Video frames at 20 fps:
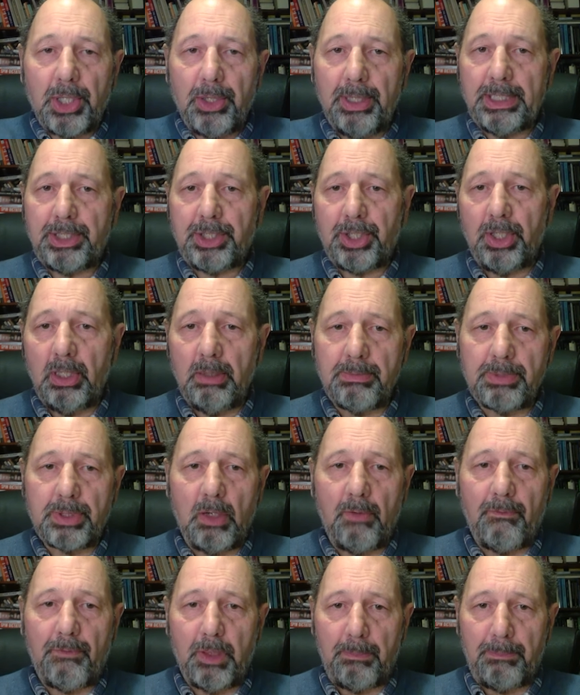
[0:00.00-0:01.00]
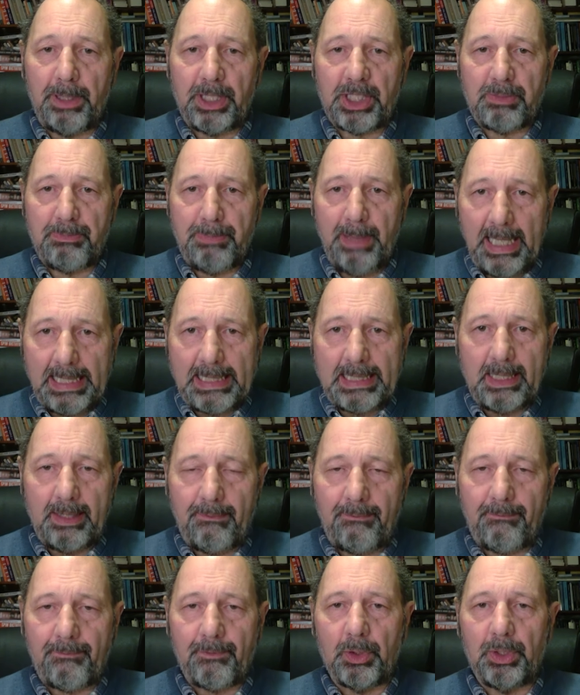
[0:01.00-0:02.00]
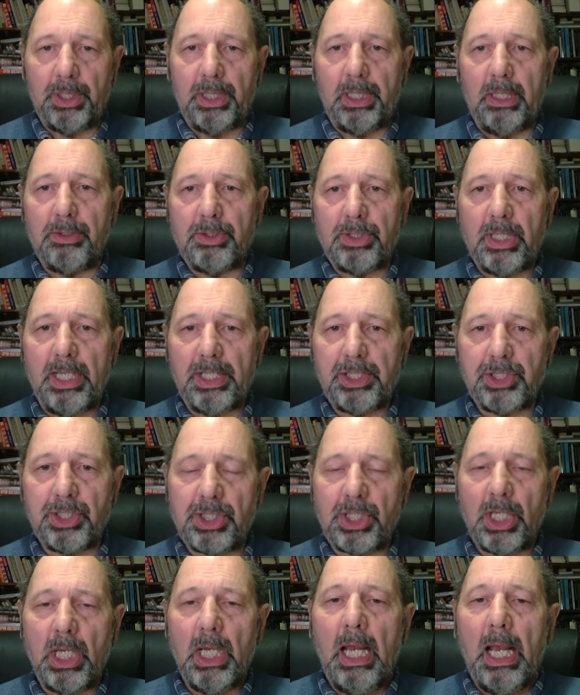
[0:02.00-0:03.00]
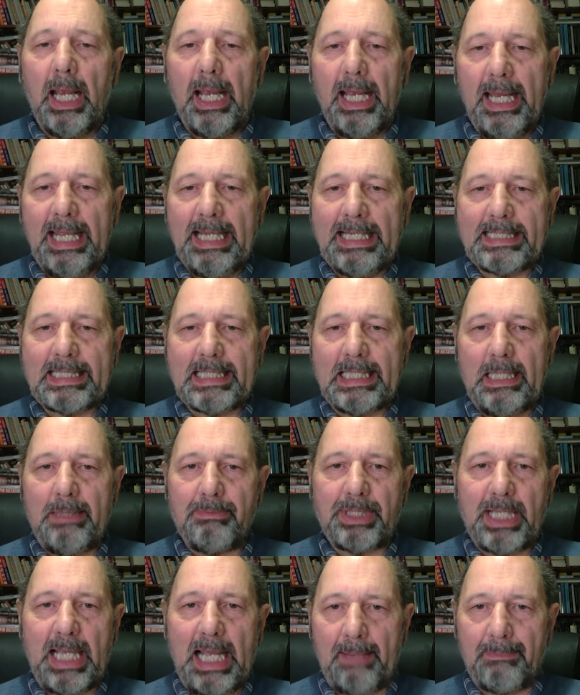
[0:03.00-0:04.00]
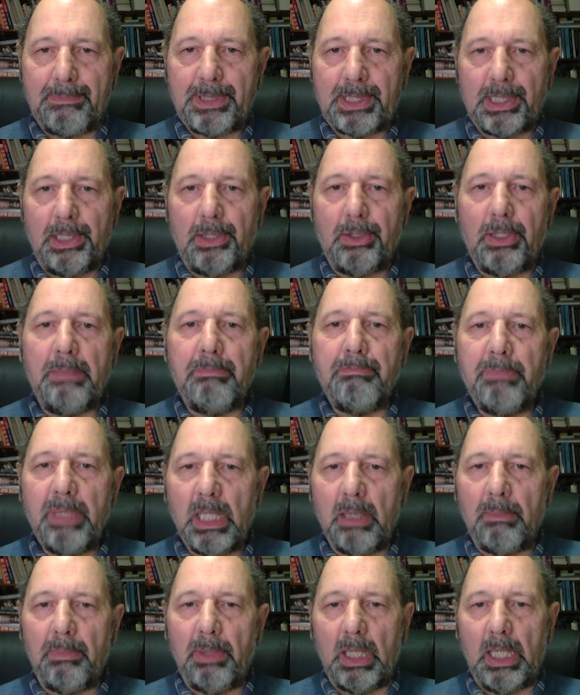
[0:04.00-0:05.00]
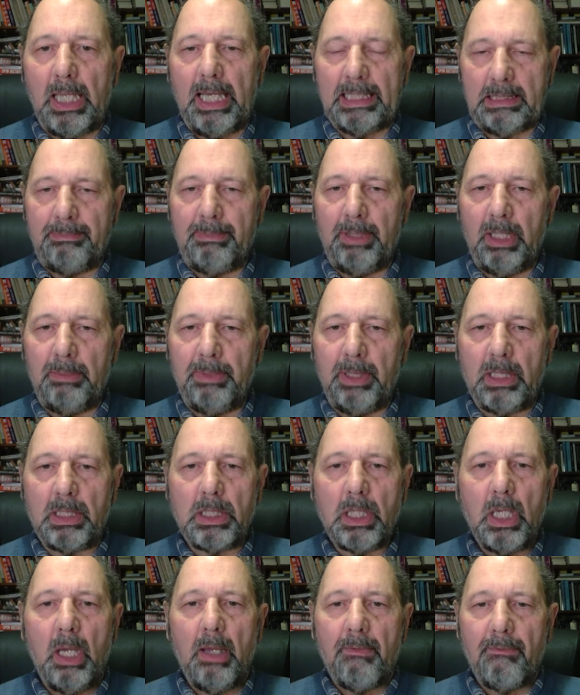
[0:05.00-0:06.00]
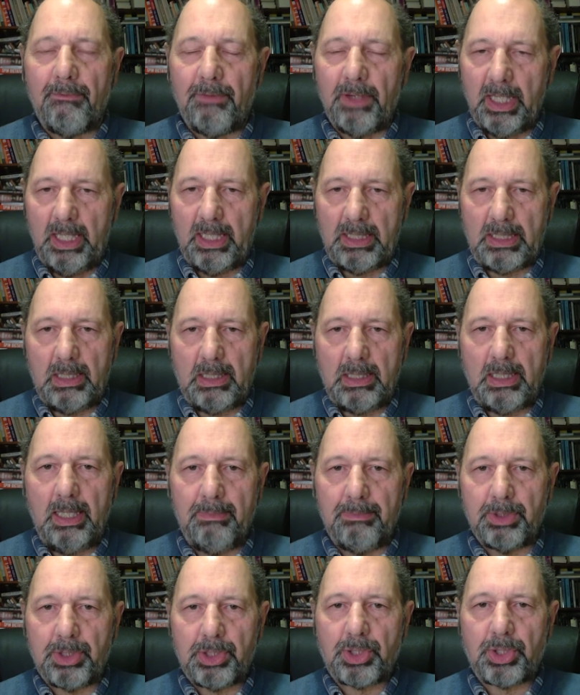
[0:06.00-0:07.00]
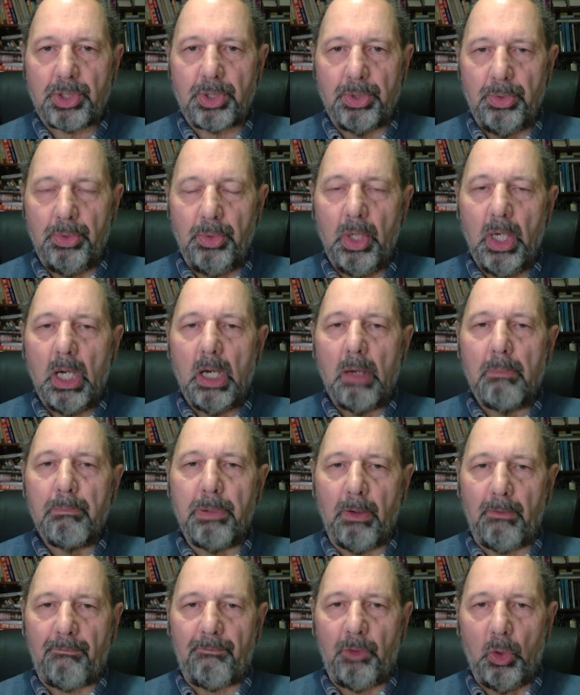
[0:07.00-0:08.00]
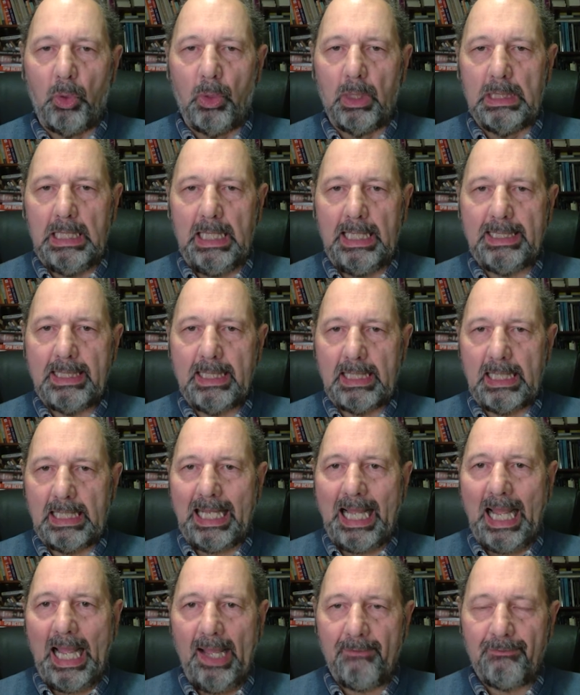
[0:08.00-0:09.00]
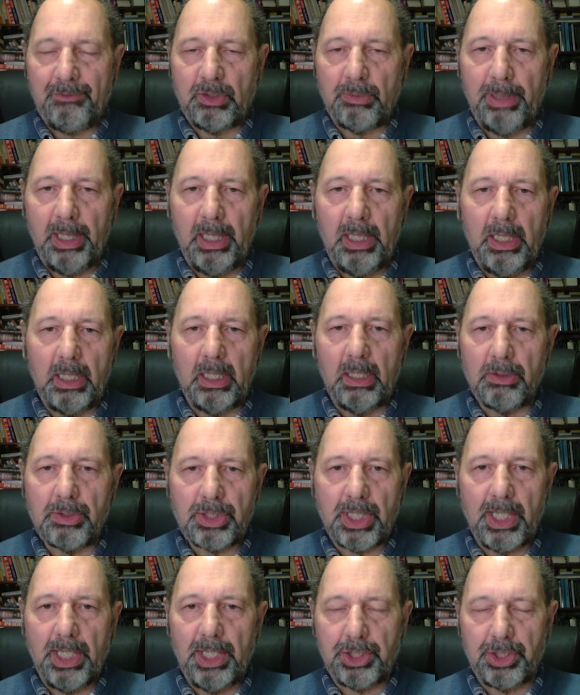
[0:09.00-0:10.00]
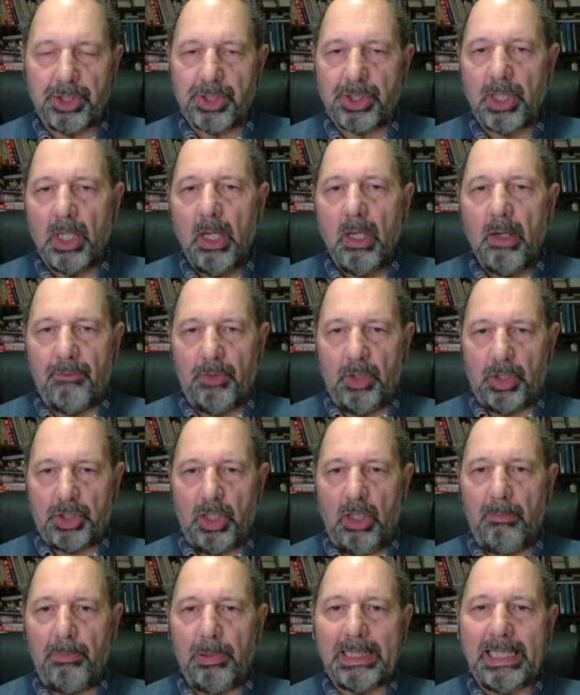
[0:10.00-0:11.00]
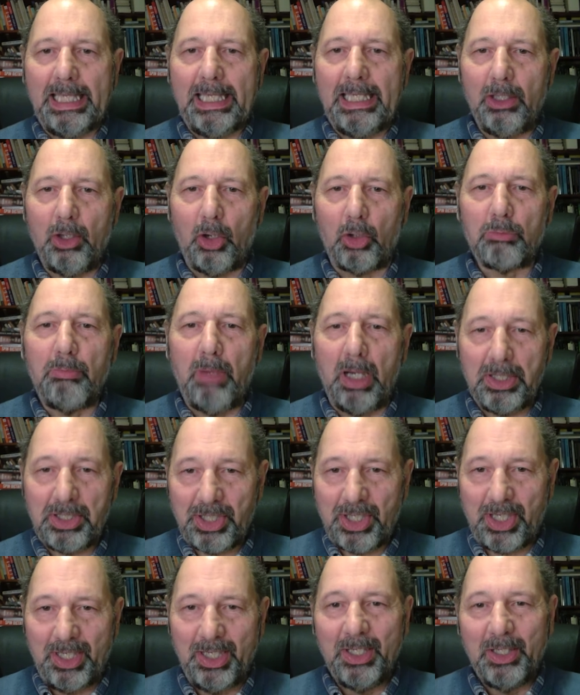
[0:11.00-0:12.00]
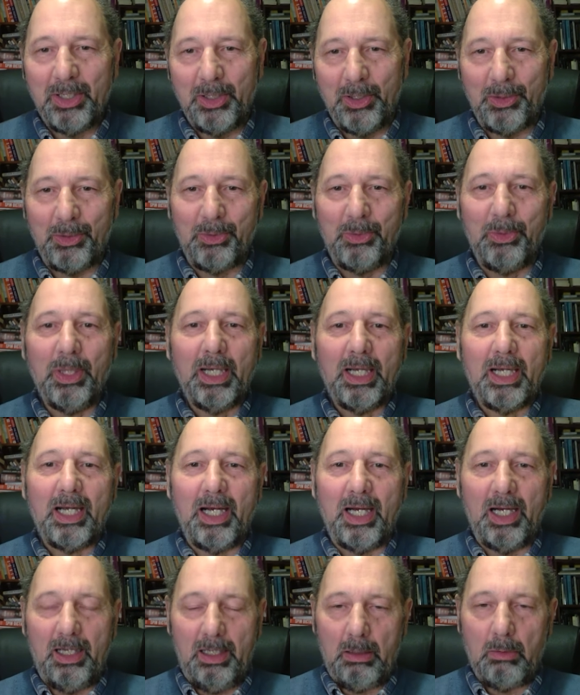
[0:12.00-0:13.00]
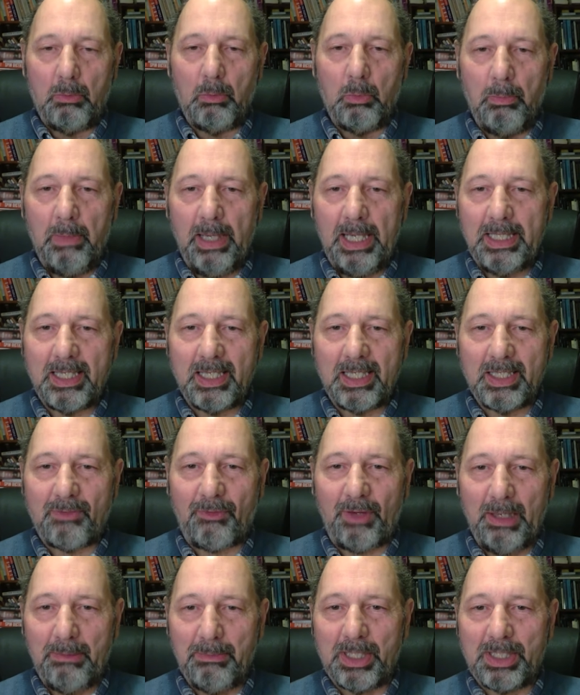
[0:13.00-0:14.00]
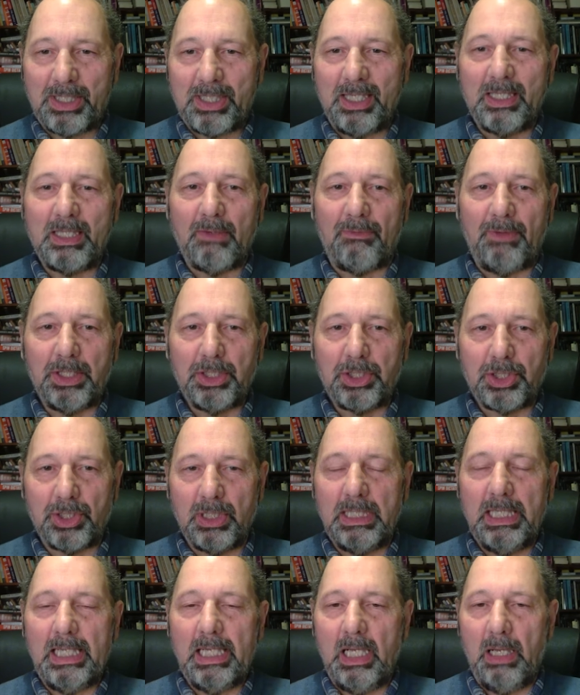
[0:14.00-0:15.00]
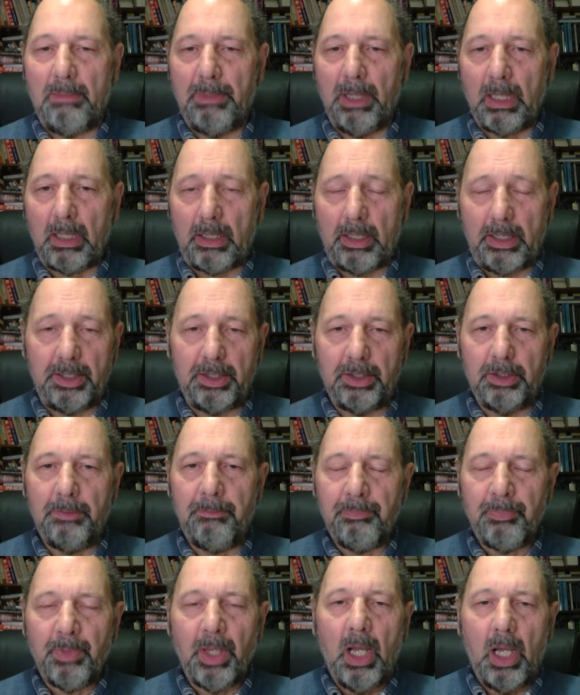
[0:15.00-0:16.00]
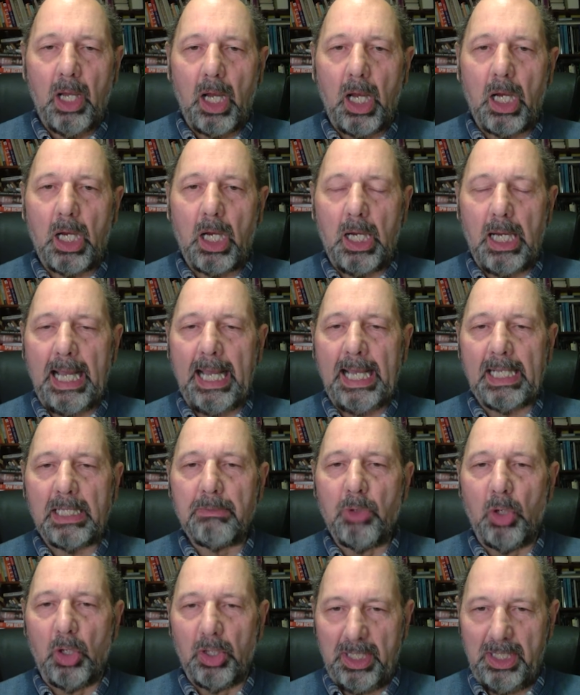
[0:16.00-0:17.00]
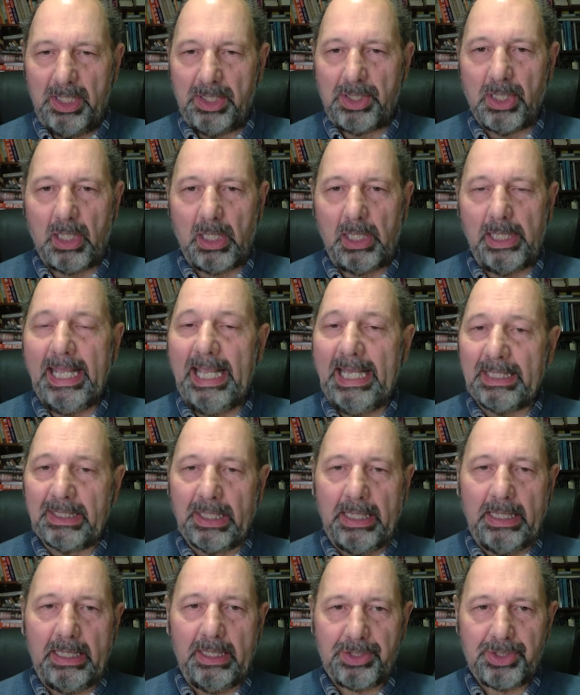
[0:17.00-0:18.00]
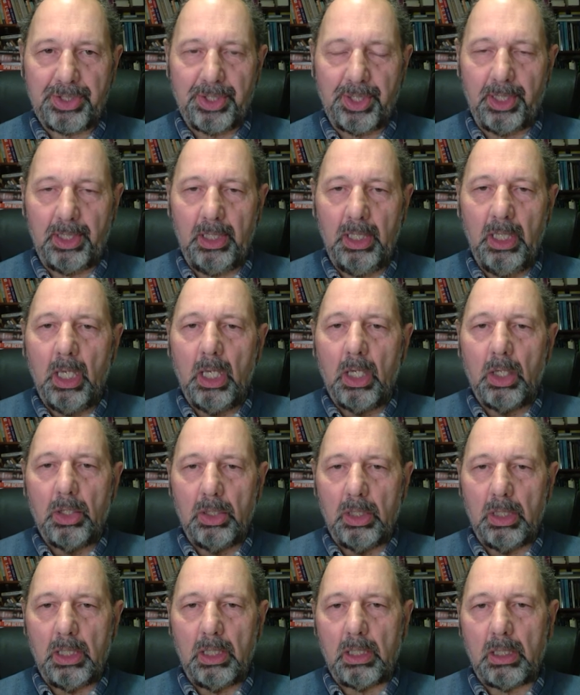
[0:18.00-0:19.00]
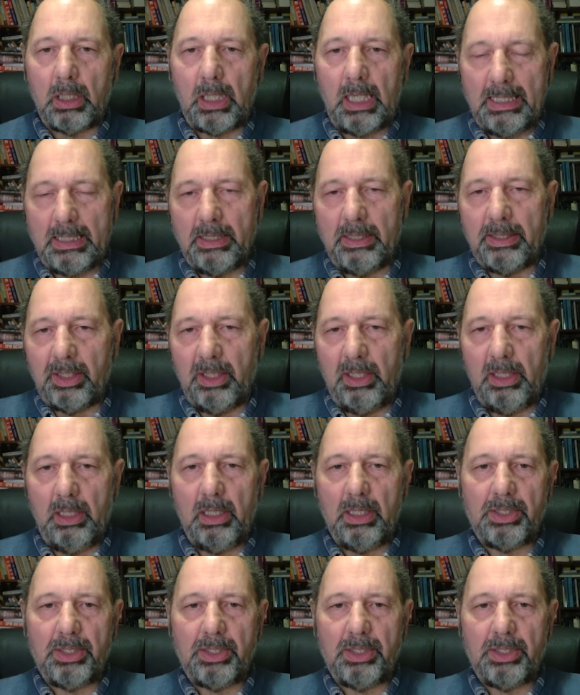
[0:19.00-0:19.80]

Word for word: So, in terms of the perspective for negotiations, it seems absolutely minimal at the moment. Various attempts to put forward the idea that there have to be negotiations, for example, Elon Musk. Who uh, made his famous intervention nearly a month ago, uh, and more recently, Henry Kissinger, a classic